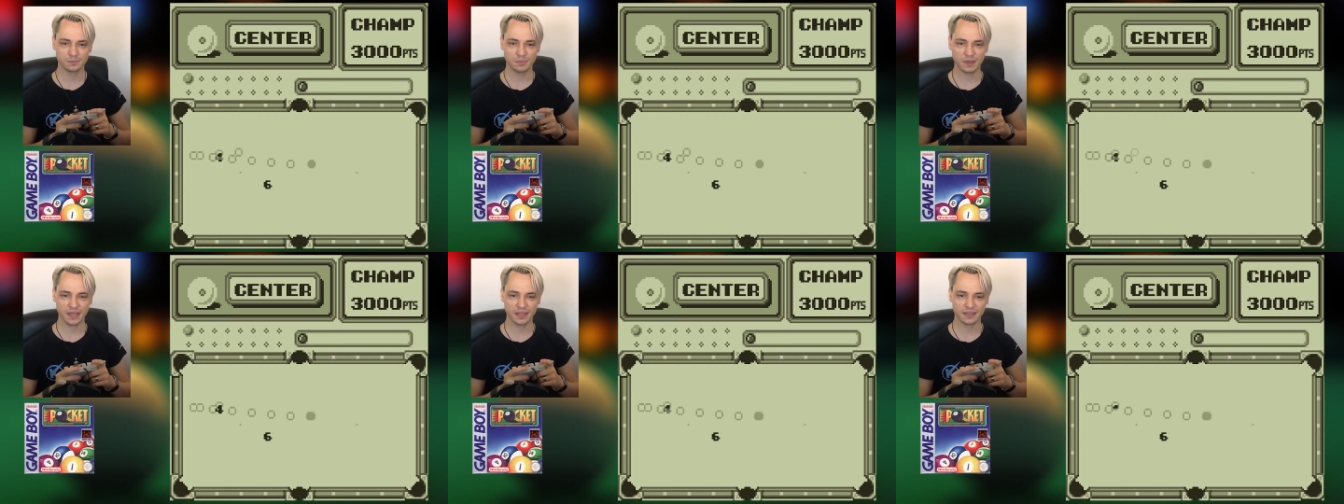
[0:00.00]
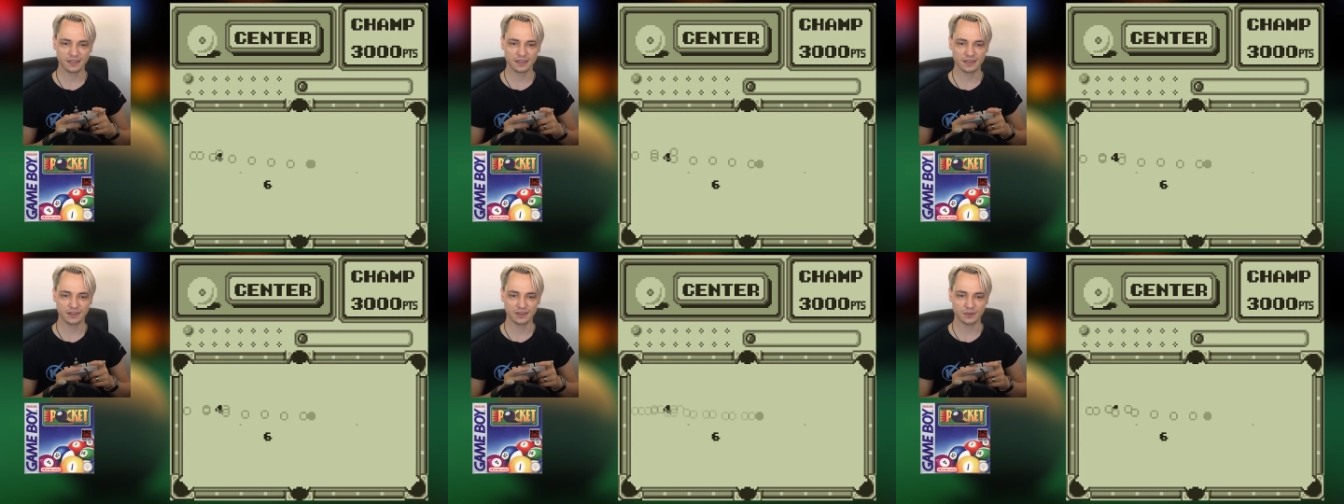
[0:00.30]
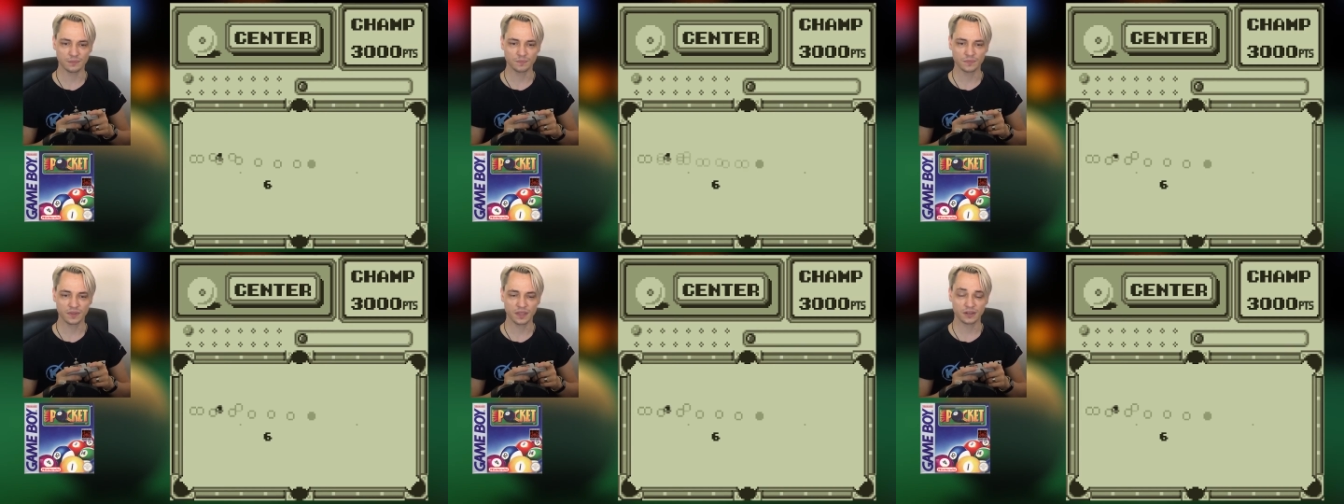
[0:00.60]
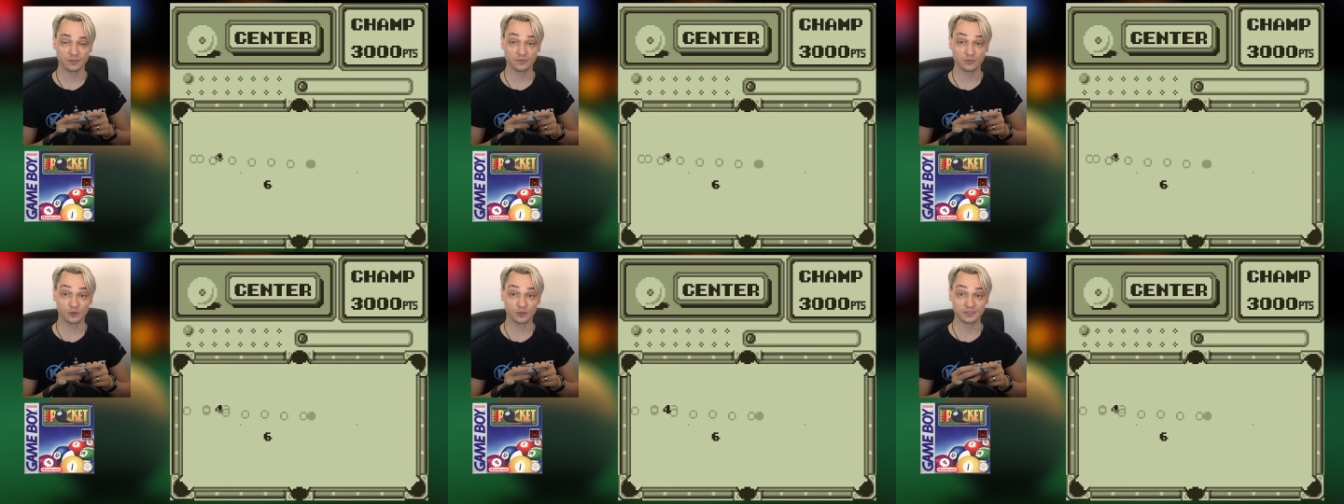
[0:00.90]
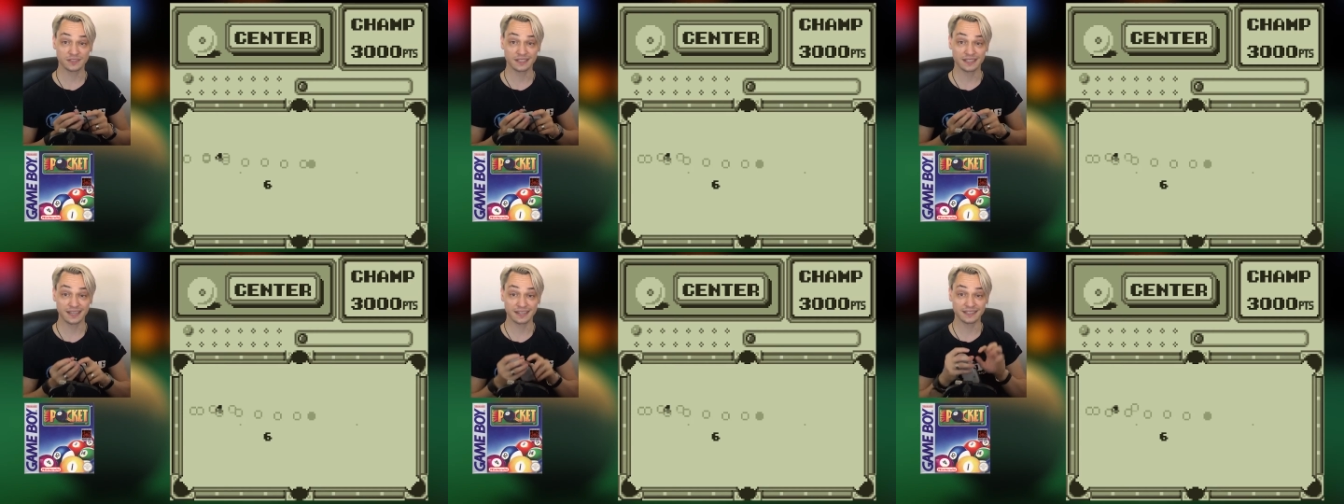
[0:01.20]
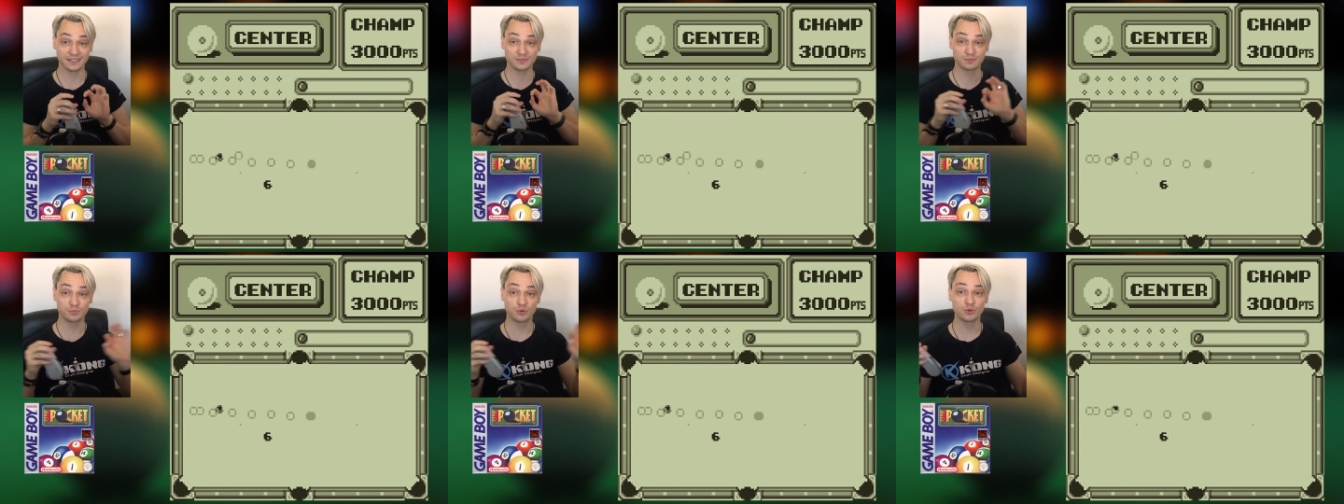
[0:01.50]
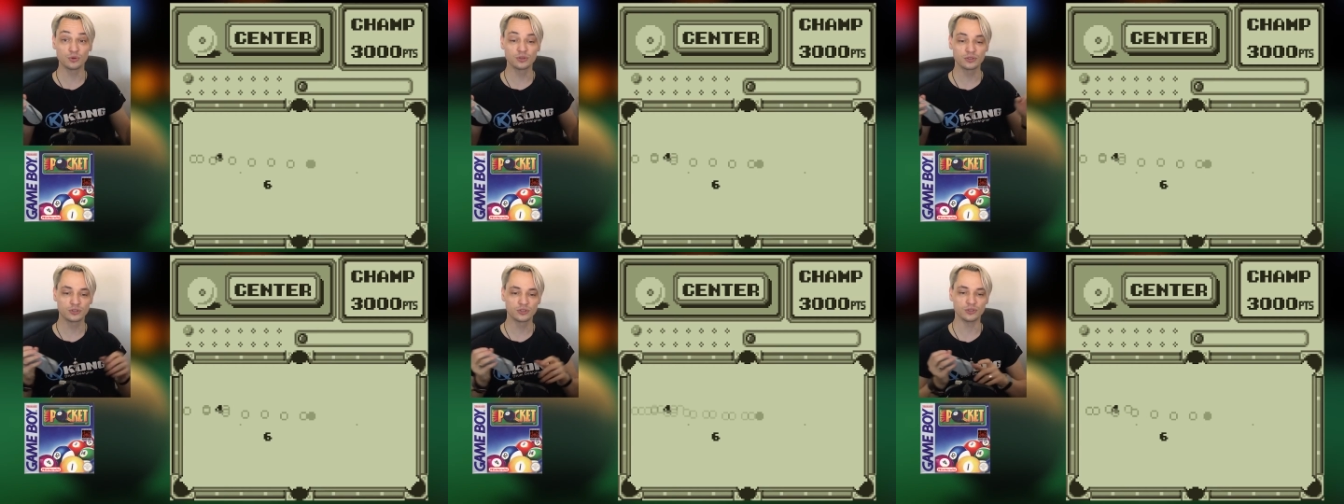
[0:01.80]
bag here, and of course he got his
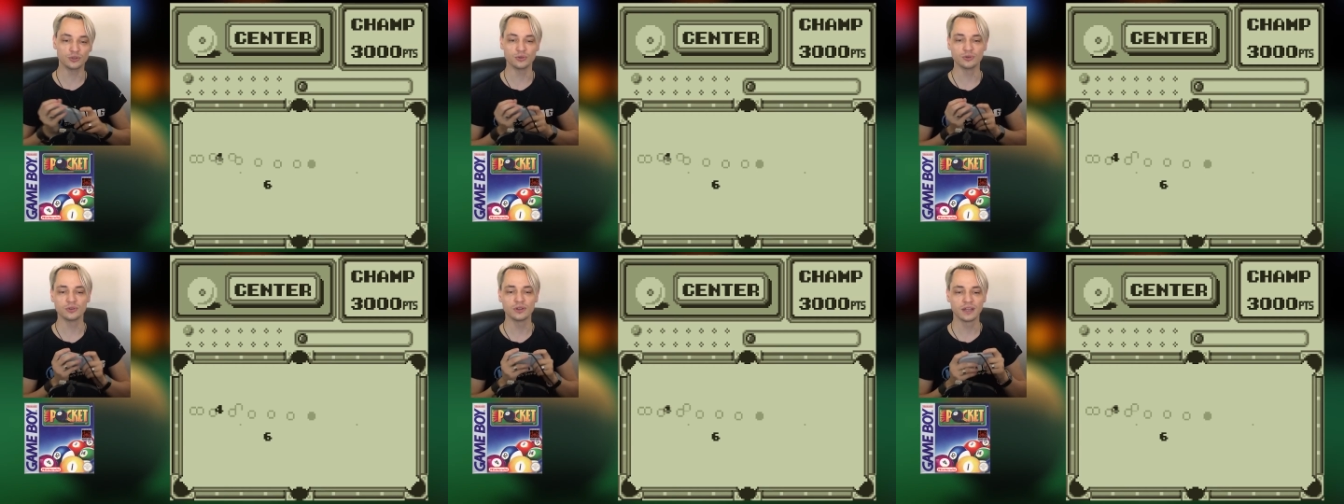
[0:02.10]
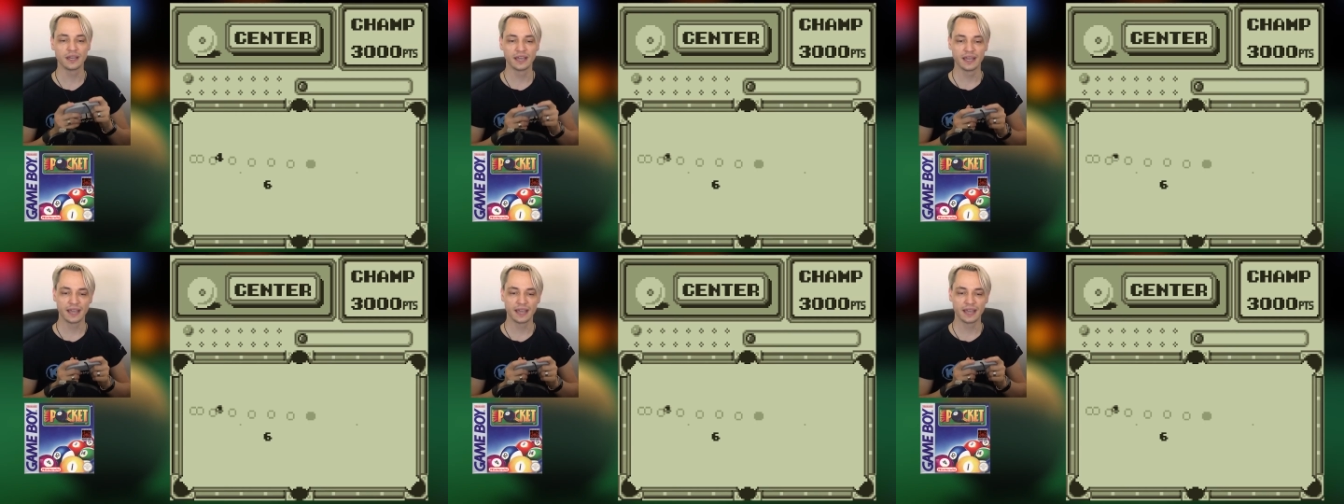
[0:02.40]
pool cue,